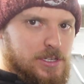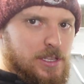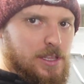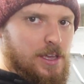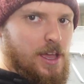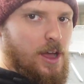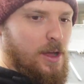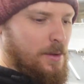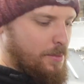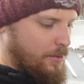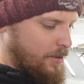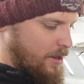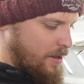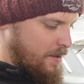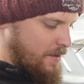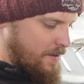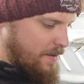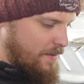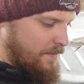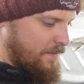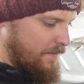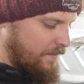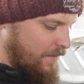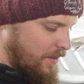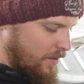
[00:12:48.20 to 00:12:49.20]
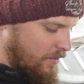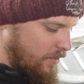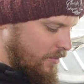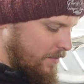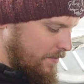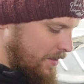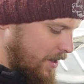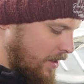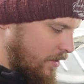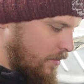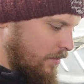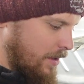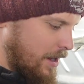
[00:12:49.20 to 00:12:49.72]
to the GoPro, fire up the
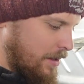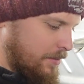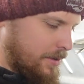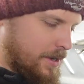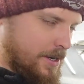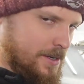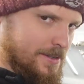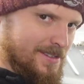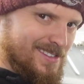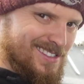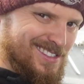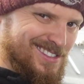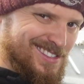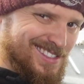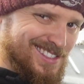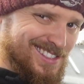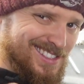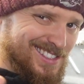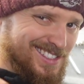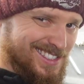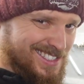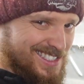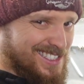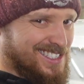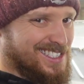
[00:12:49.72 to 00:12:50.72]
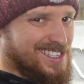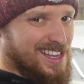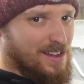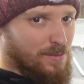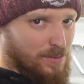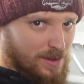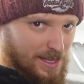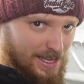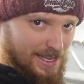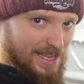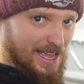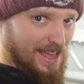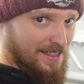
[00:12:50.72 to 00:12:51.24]
old welder, see if we
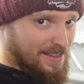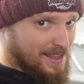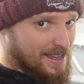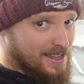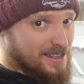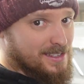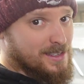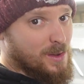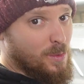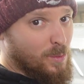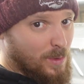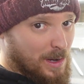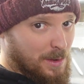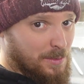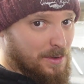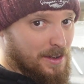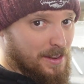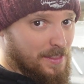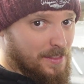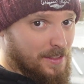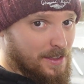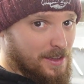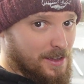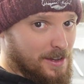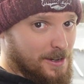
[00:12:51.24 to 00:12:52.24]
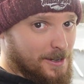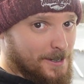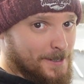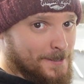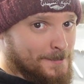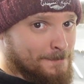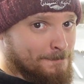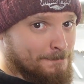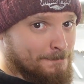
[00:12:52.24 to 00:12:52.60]
can get this welded in the car.